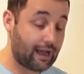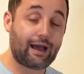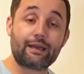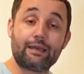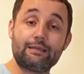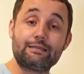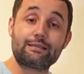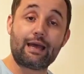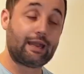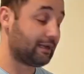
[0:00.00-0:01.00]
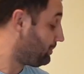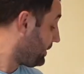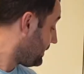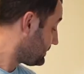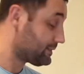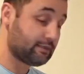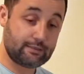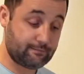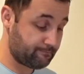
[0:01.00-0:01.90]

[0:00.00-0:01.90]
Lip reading: onions and the parsley.